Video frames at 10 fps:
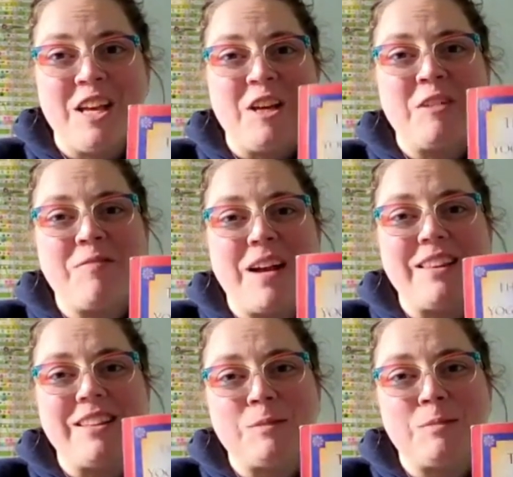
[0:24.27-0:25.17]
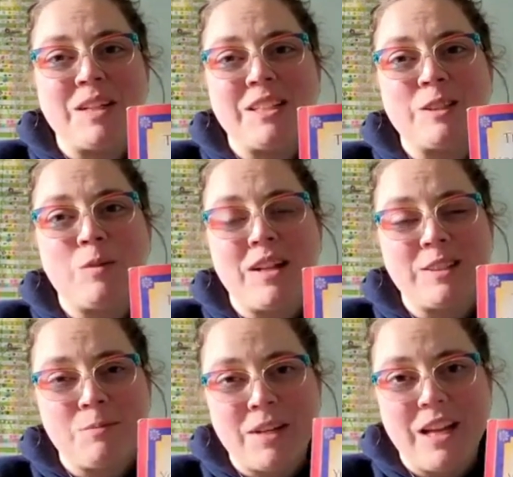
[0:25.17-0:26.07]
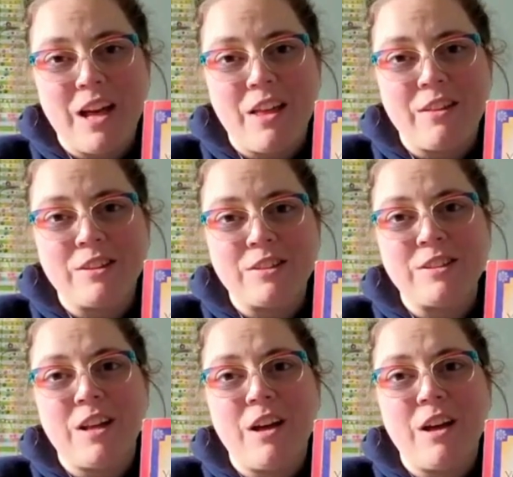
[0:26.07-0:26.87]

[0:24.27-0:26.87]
You can find this book as well as many others